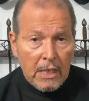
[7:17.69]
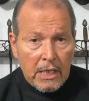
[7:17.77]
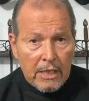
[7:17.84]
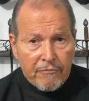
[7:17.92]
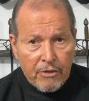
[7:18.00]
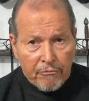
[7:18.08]

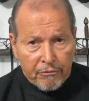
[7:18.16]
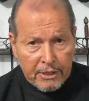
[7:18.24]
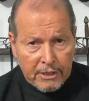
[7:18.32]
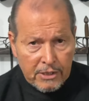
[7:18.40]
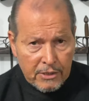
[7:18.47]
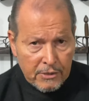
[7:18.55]
If the
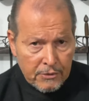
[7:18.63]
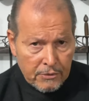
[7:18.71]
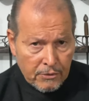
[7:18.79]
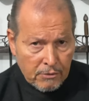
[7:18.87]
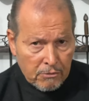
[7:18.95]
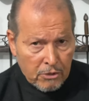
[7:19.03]
afflicted
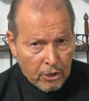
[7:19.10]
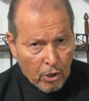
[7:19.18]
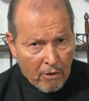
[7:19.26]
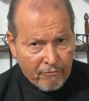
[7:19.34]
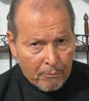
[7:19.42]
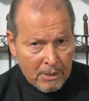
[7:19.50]
is cut
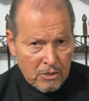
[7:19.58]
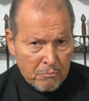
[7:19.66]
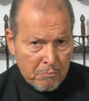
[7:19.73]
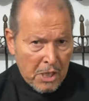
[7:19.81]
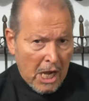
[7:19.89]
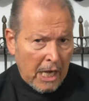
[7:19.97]
off from his
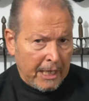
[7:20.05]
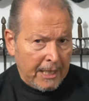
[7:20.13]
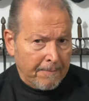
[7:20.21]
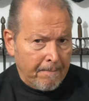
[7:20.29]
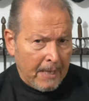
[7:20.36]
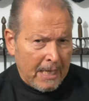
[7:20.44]
Miyagi,
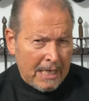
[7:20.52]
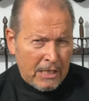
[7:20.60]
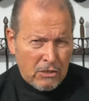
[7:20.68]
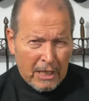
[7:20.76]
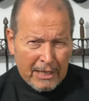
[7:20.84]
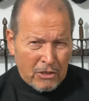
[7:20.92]

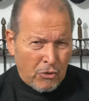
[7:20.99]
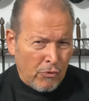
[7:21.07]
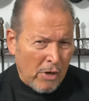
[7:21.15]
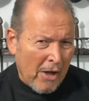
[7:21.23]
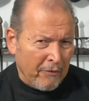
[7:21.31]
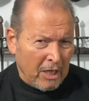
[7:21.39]
he's like a
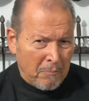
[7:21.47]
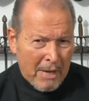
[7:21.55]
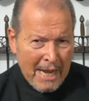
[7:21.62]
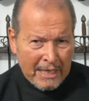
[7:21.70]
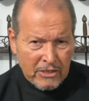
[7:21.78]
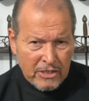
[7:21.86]
drowning
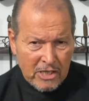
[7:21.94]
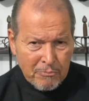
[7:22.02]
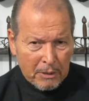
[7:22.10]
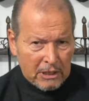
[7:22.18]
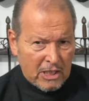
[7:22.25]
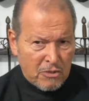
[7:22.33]
man
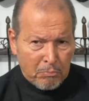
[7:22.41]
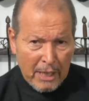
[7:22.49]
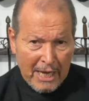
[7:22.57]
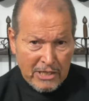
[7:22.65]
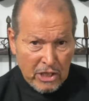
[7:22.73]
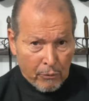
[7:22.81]
desperately
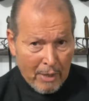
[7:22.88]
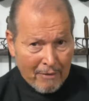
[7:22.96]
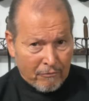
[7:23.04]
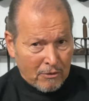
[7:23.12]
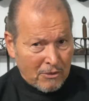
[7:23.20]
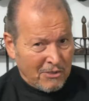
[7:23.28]
splashing around
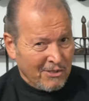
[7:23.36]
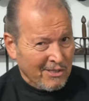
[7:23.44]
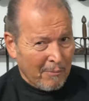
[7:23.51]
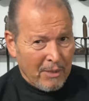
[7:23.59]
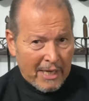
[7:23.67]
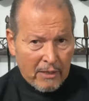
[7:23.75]
for
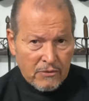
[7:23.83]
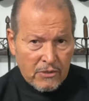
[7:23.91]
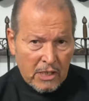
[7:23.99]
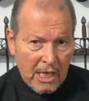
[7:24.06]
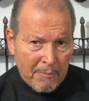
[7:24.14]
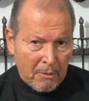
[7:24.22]
something else to
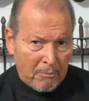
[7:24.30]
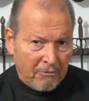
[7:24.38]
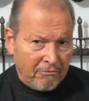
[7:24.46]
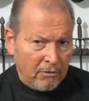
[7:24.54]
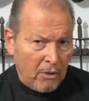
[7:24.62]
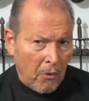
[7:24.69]
keep him
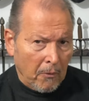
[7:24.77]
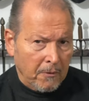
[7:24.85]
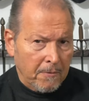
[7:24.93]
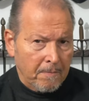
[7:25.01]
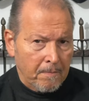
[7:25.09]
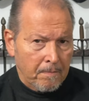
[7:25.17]
afloat,
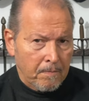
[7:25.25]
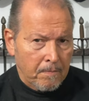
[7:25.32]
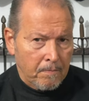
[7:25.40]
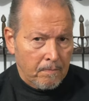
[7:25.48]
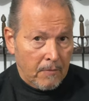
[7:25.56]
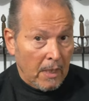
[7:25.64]

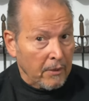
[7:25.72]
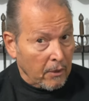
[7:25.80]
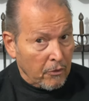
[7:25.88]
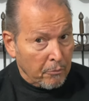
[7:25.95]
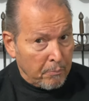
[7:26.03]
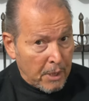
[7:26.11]

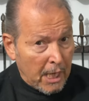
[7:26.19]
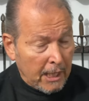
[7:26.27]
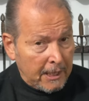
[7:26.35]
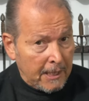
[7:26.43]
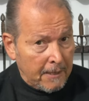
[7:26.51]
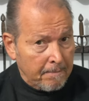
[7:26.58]
another
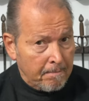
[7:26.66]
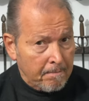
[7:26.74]
Miyagi.